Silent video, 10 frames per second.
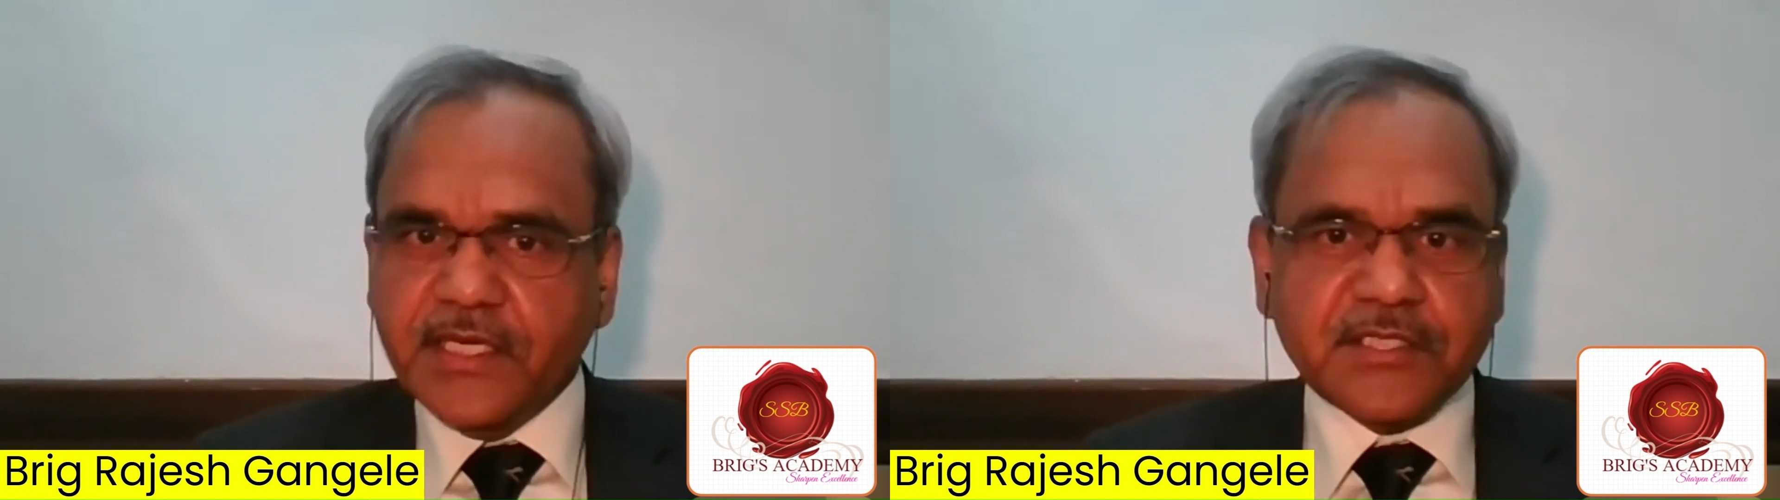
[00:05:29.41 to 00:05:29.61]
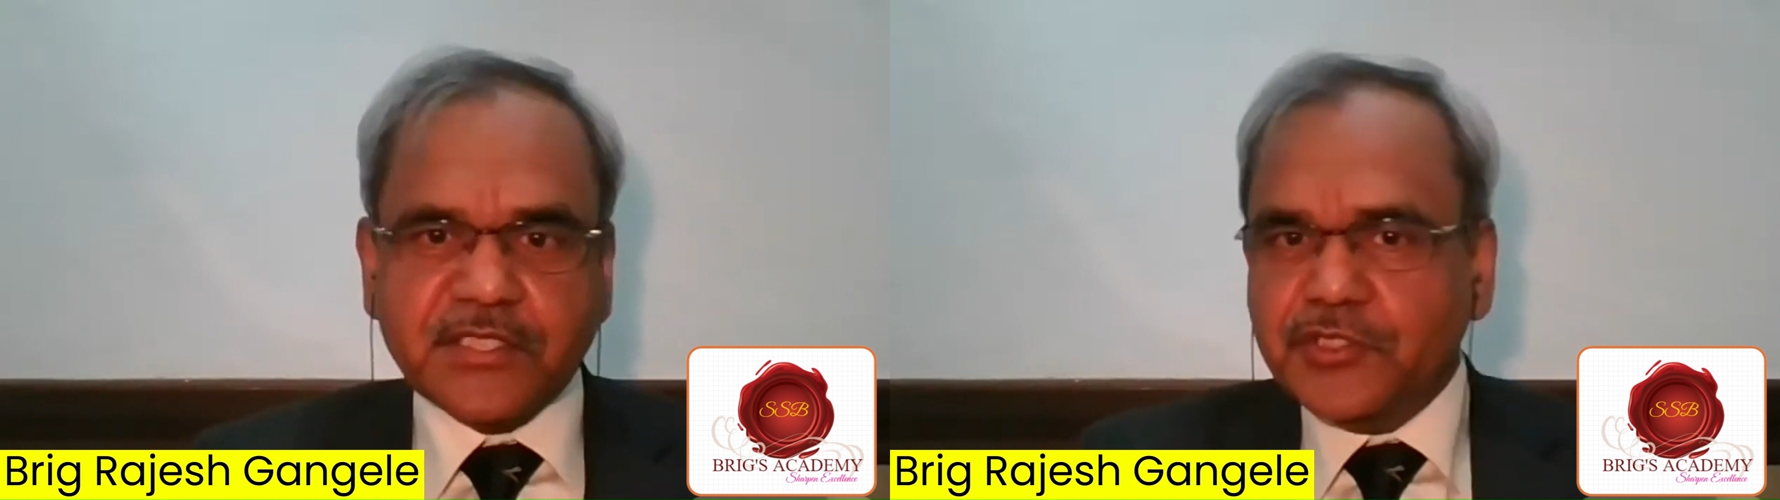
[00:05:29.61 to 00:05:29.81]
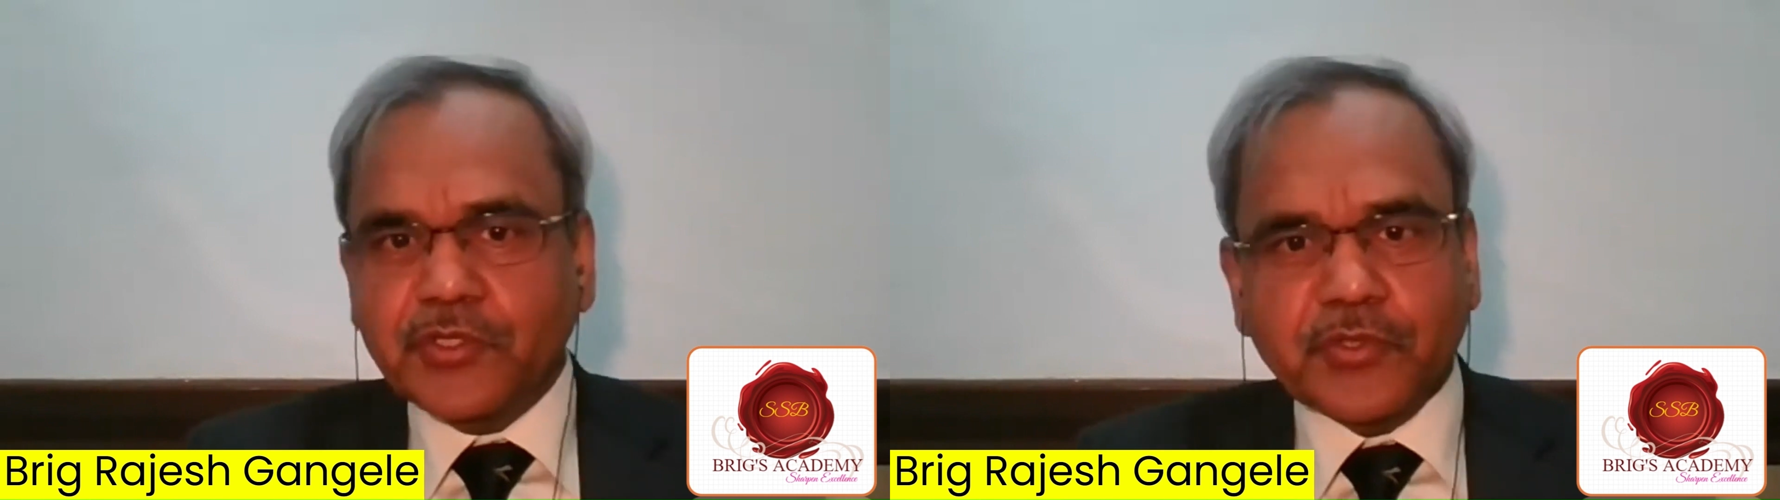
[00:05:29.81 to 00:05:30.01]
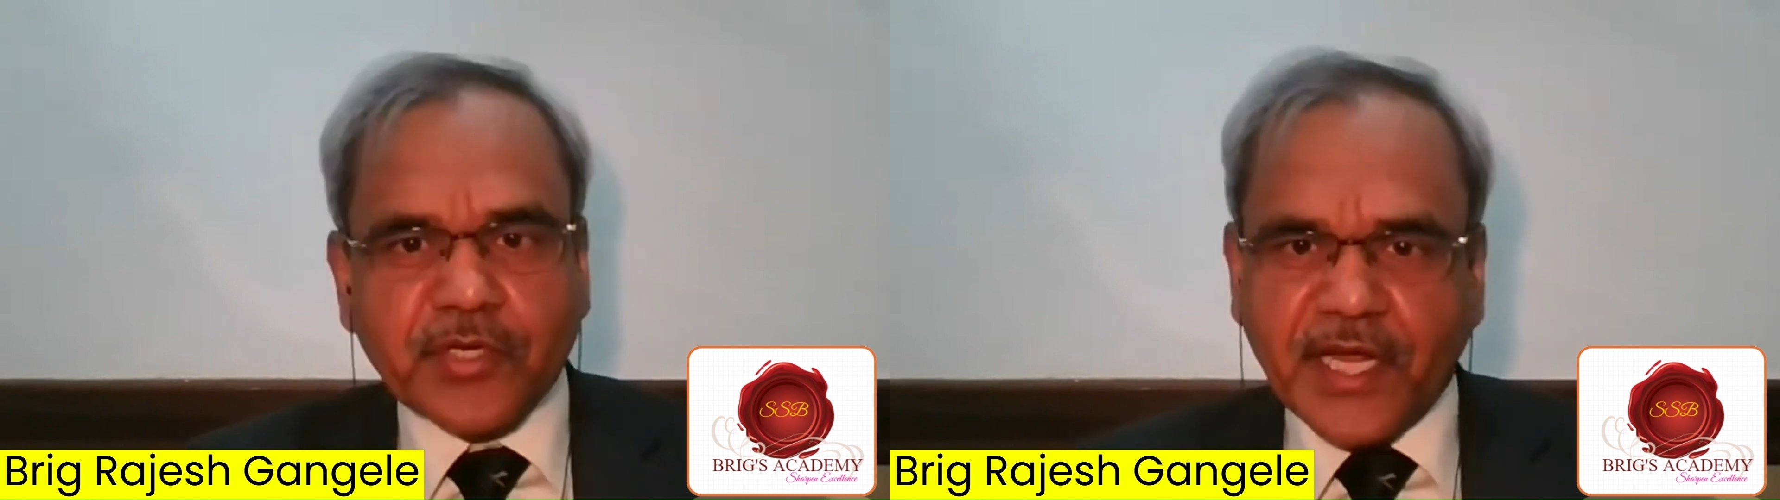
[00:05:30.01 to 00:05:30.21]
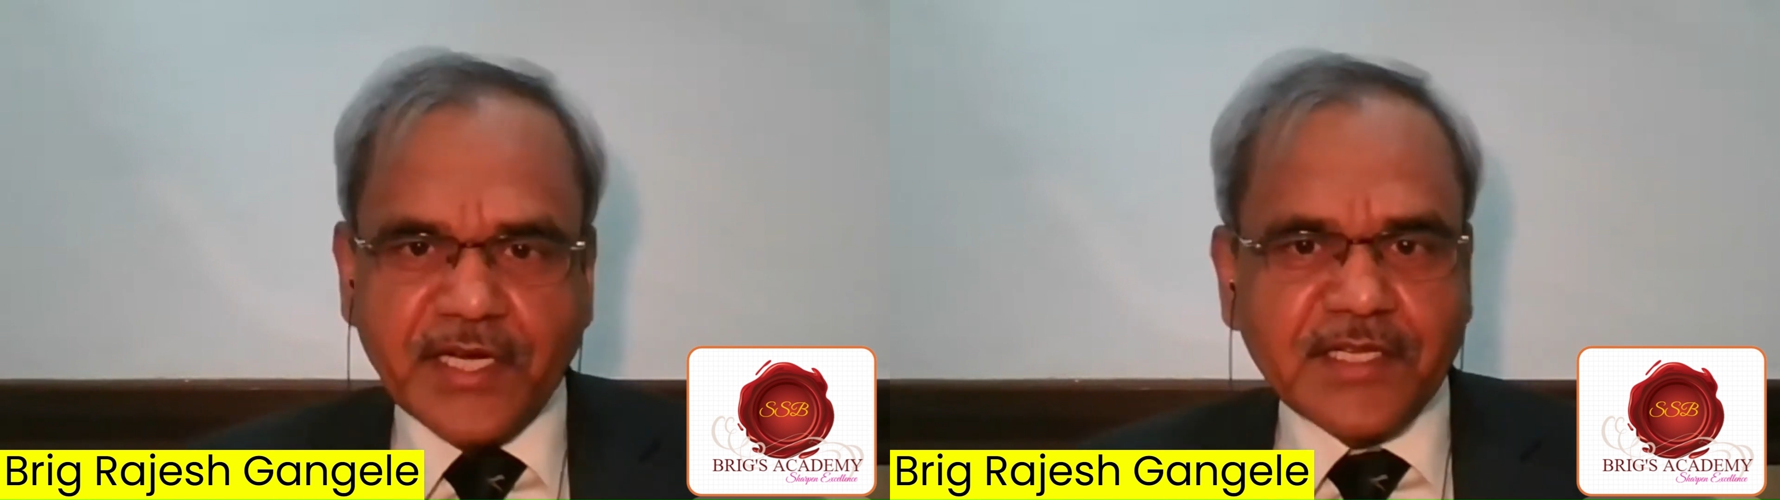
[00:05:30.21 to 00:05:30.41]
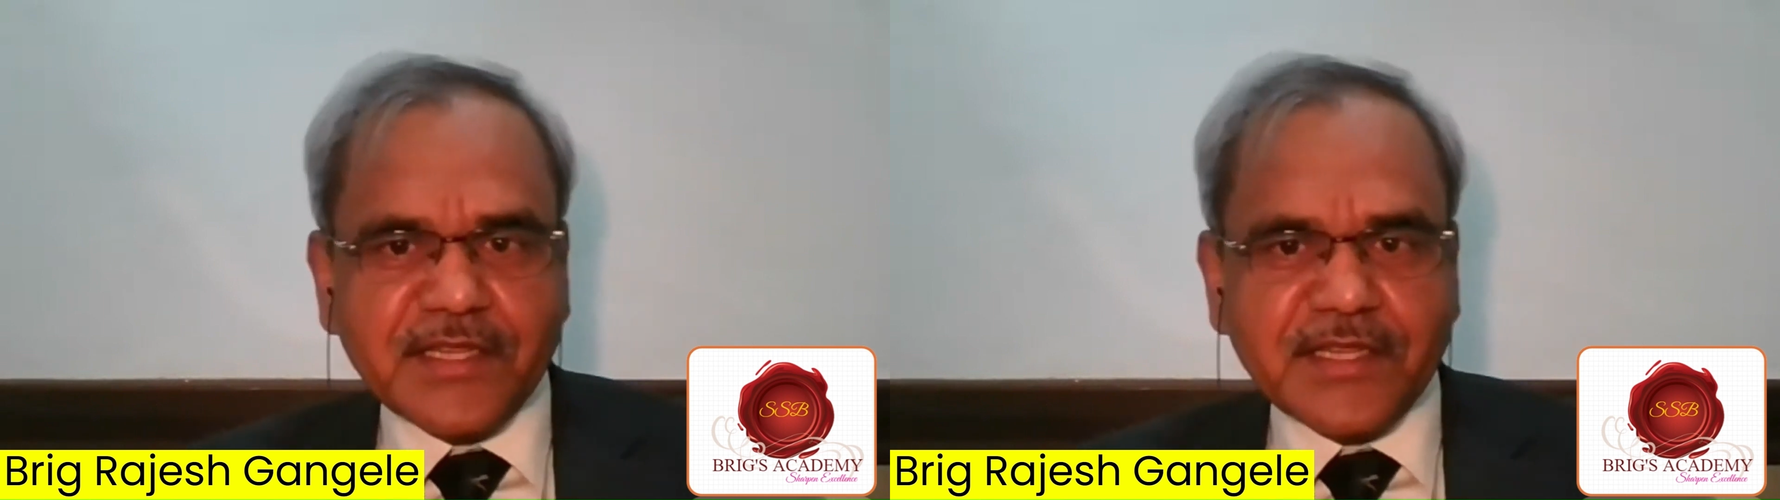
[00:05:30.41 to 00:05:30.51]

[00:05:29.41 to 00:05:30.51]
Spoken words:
And since you have to write in